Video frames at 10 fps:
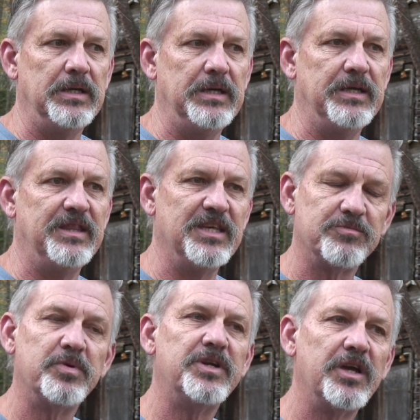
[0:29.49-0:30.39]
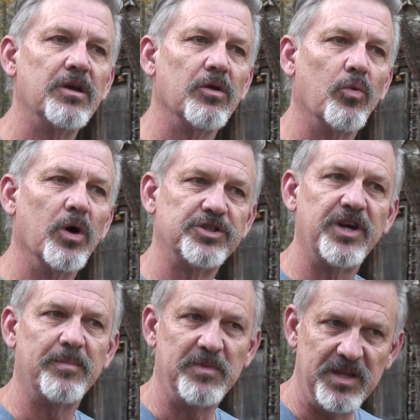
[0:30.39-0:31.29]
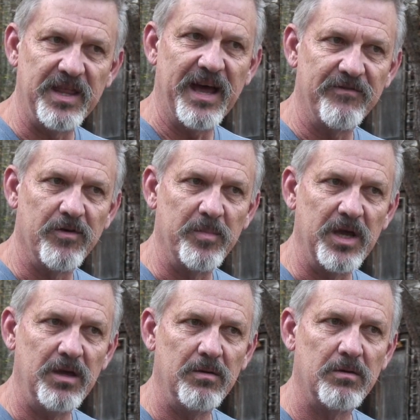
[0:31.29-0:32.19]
This particular workshop did that for me.